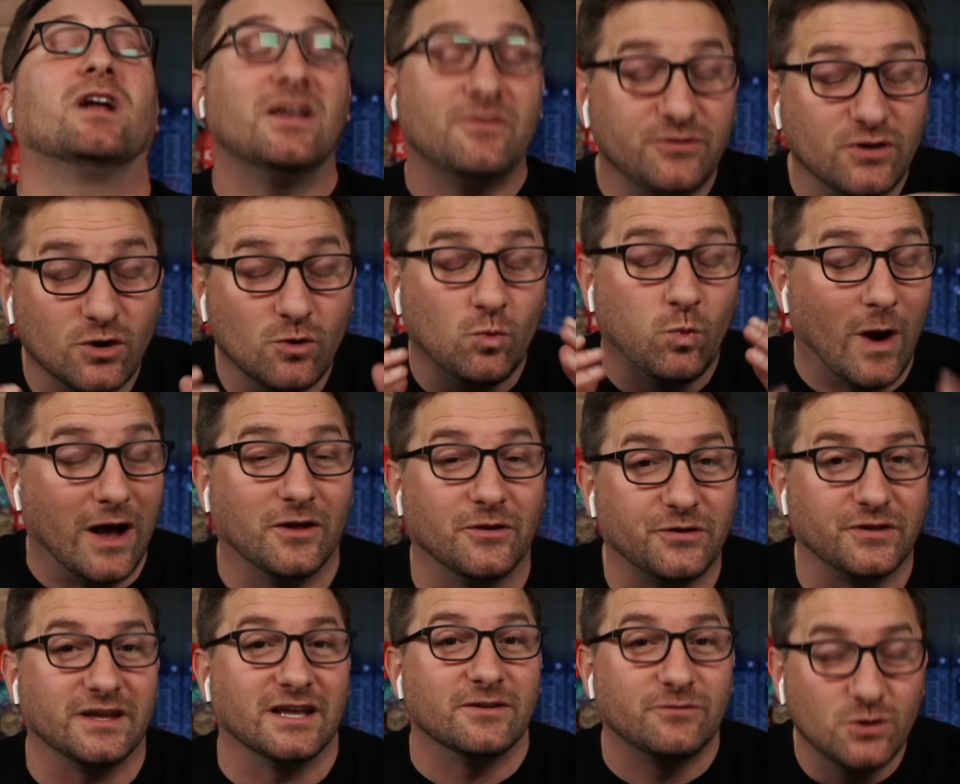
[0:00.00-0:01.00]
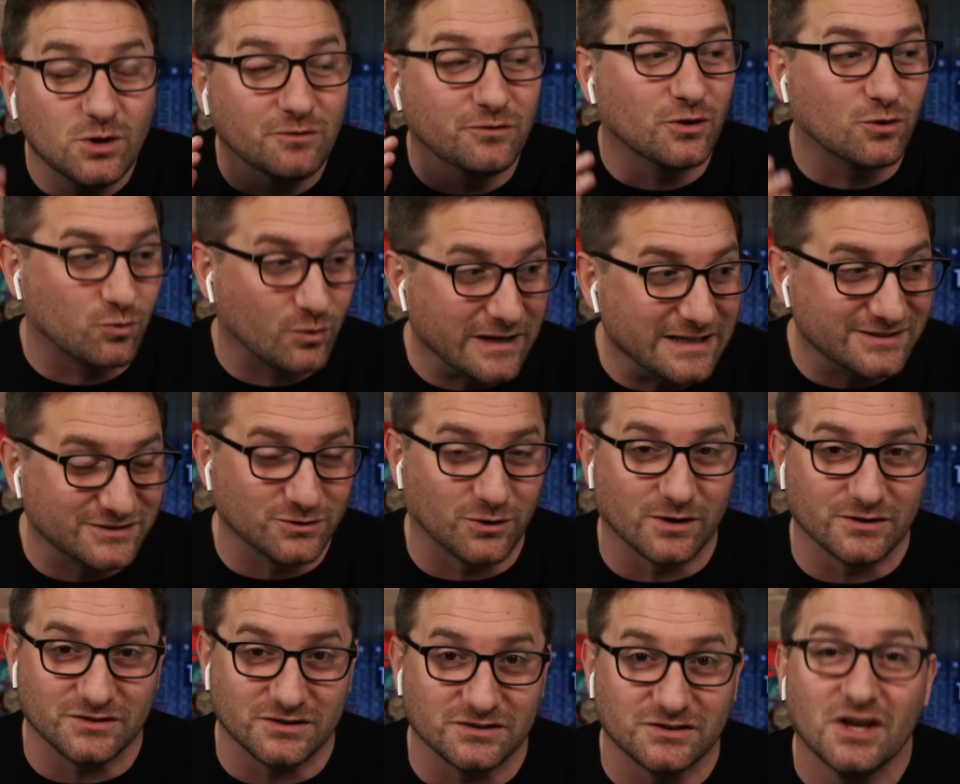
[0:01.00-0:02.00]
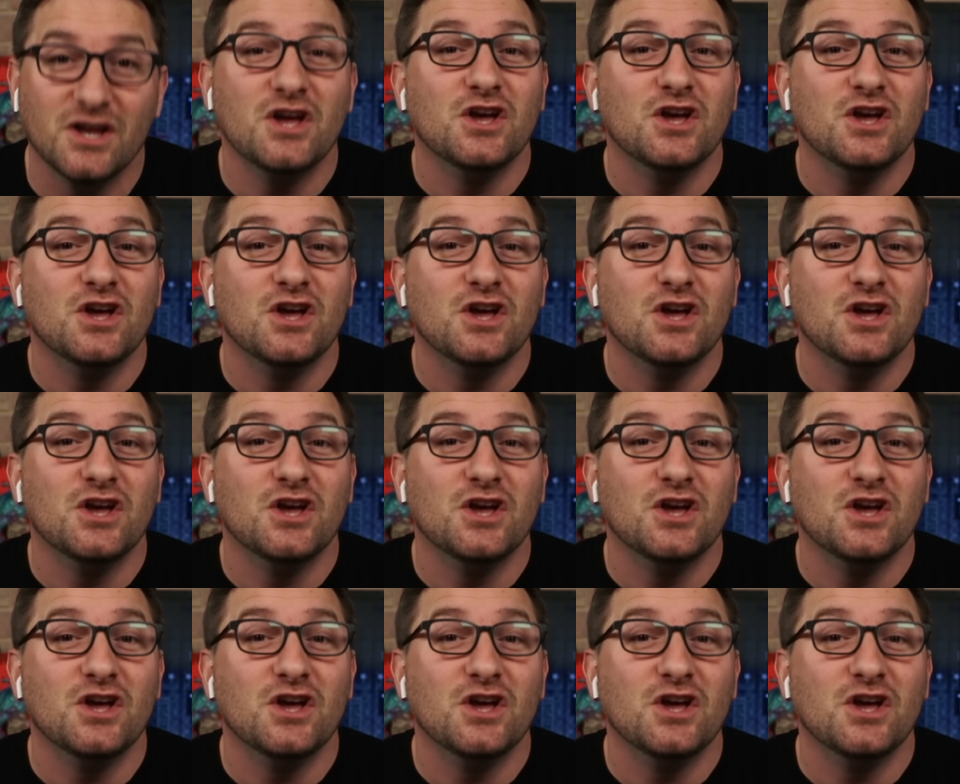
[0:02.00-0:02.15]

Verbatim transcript: If you're wealthy, if you have the resources,